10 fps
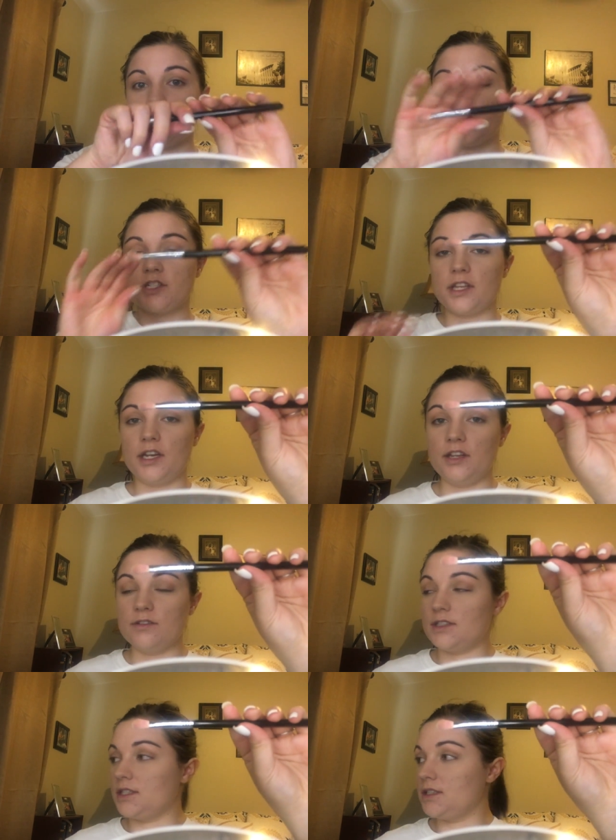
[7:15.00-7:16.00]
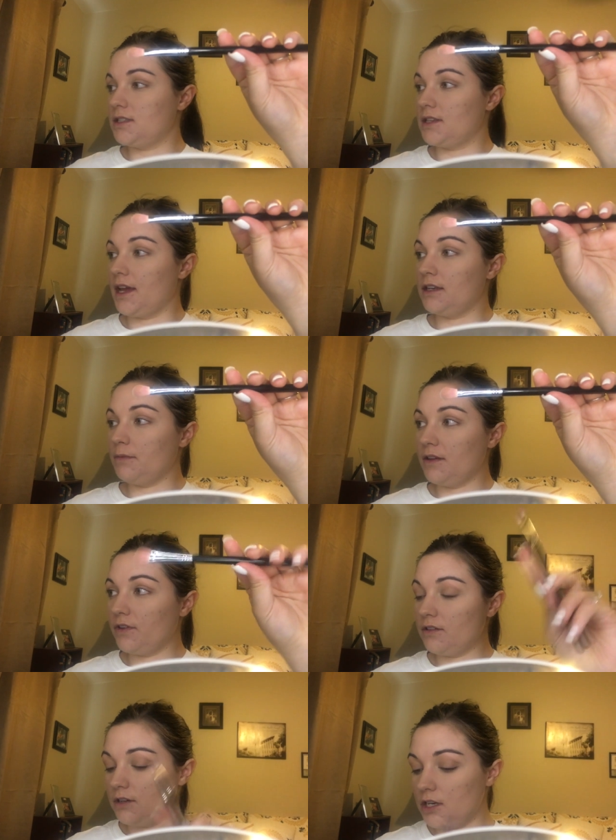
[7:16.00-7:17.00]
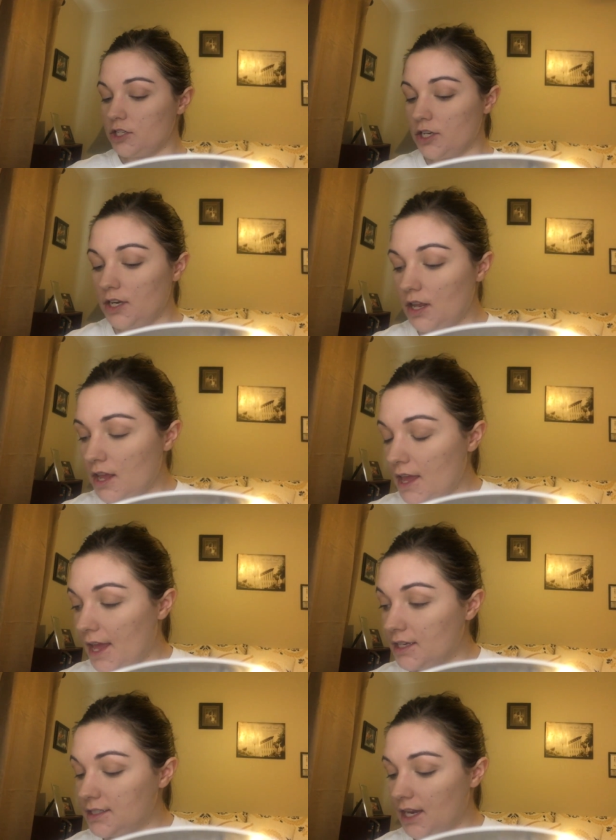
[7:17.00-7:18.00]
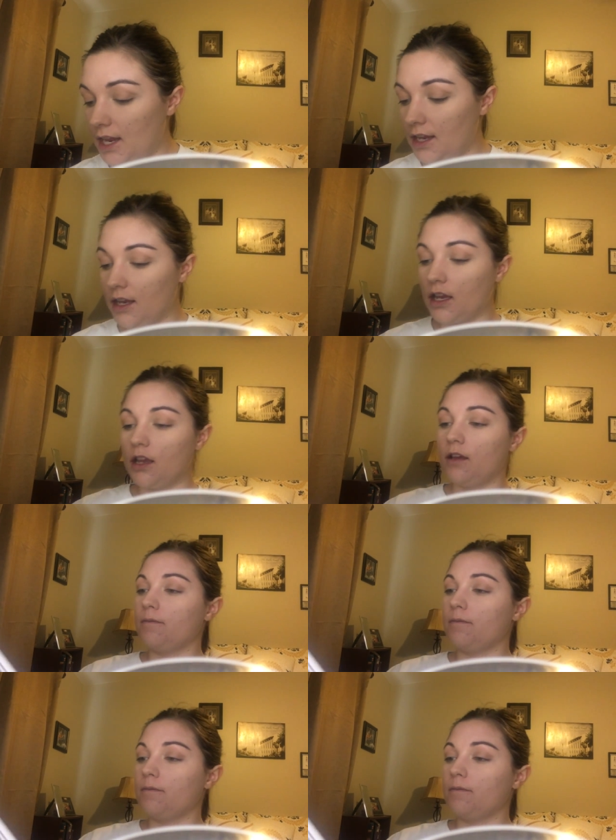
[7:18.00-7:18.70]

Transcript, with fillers: brush that I used to set my foundation and take